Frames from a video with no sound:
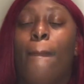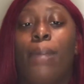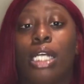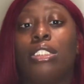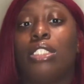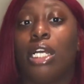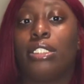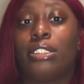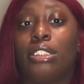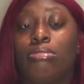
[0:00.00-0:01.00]
Boston
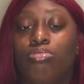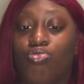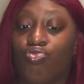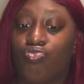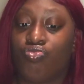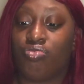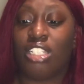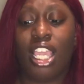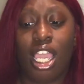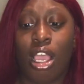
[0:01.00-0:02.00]
Arts.
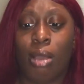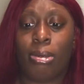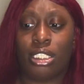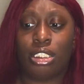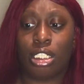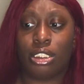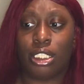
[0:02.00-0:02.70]
Boston Arts